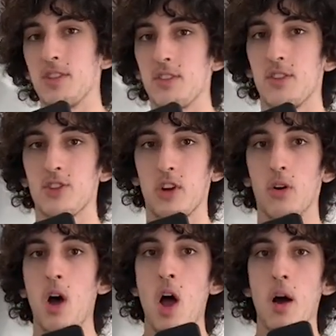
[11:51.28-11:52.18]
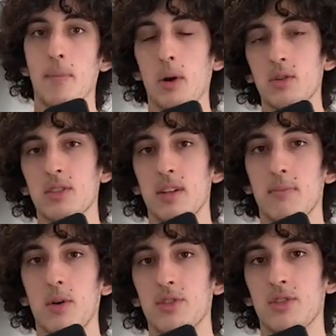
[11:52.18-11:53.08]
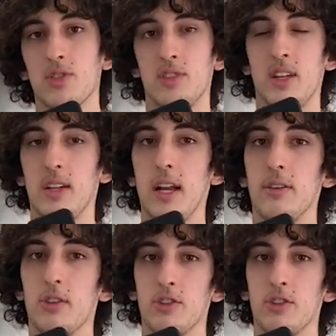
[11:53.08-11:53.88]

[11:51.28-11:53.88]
So in most scenarios,